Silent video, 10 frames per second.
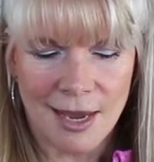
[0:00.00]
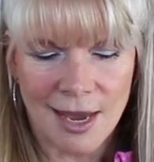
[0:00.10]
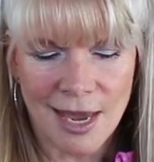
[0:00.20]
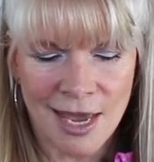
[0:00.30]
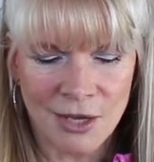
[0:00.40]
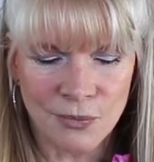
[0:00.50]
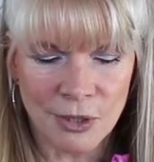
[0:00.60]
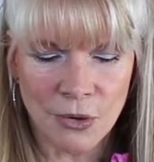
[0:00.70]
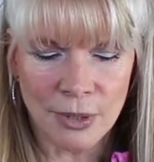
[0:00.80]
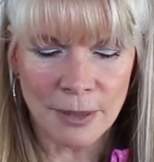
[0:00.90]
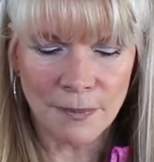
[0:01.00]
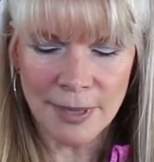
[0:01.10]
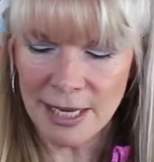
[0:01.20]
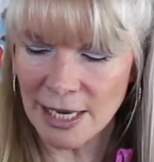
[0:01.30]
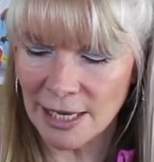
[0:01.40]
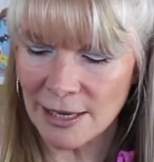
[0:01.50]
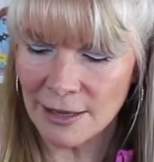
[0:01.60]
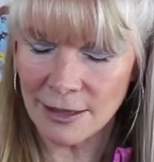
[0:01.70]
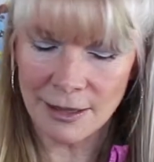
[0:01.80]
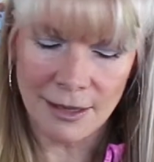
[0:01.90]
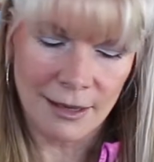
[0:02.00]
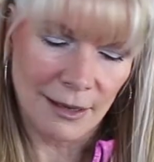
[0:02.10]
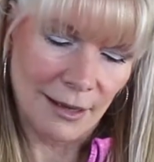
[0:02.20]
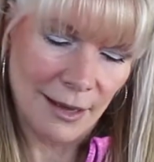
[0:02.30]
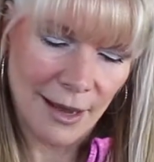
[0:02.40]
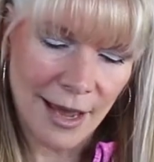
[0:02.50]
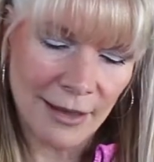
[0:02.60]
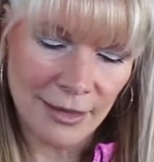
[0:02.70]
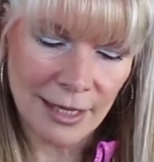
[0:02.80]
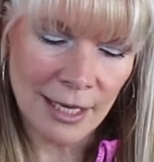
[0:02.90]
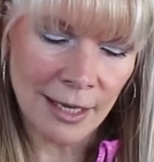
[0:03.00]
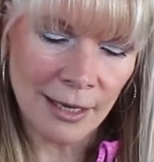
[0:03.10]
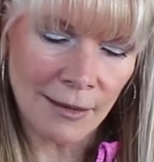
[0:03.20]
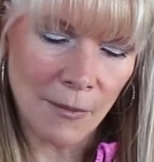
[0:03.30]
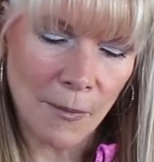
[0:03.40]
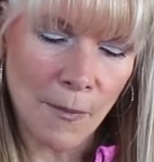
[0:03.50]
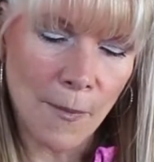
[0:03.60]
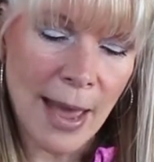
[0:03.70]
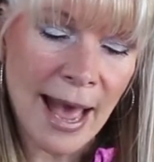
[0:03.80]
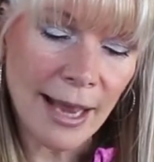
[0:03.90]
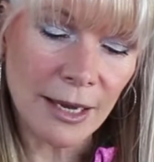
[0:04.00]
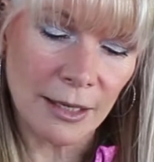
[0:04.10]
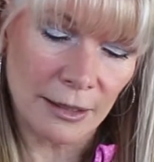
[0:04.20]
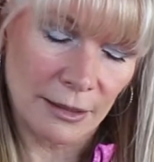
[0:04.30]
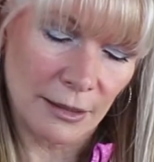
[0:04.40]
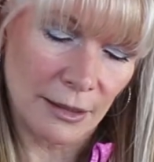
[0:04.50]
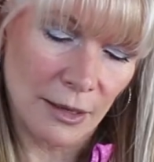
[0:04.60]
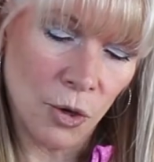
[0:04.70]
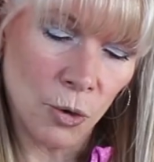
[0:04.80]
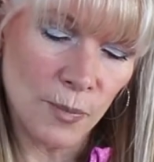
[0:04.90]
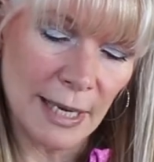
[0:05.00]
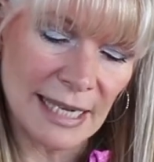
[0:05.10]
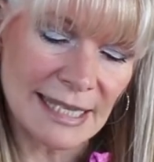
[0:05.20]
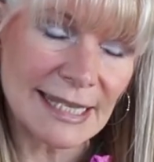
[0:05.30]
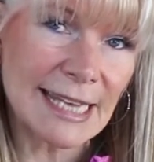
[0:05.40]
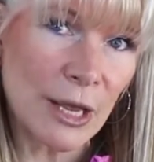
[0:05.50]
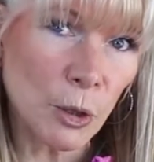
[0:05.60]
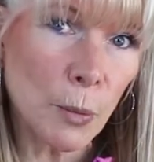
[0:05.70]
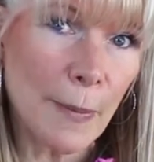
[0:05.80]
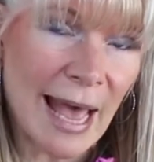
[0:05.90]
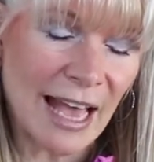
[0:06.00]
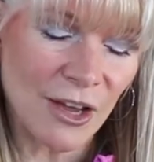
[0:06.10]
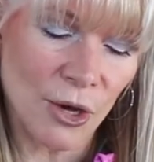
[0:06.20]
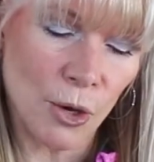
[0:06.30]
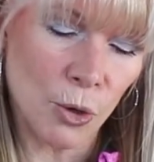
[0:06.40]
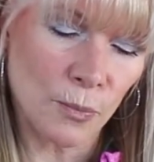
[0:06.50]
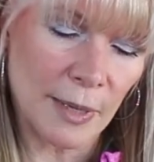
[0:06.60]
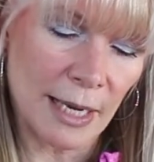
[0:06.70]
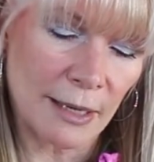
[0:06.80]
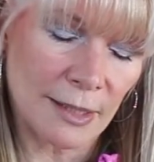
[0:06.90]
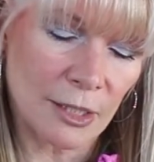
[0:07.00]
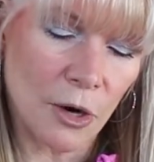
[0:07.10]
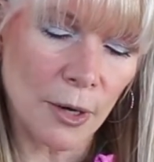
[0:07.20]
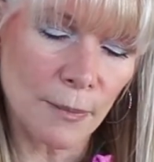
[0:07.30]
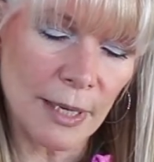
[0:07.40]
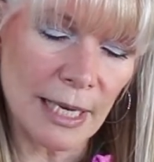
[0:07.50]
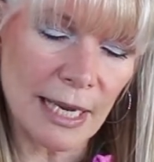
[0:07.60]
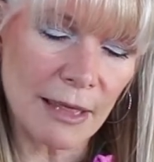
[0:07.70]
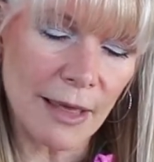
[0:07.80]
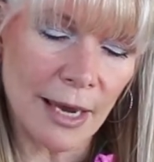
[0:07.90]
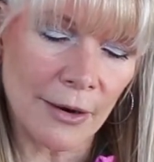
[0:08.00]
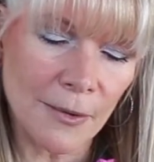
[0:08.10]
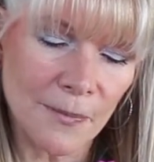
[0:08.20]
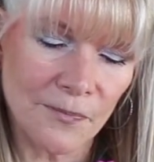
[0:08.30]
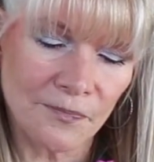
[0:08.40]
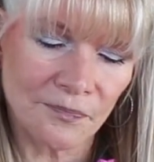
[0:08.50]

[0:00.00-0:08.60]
and we're going to pin at the back opening, center back opening. Start pinning there,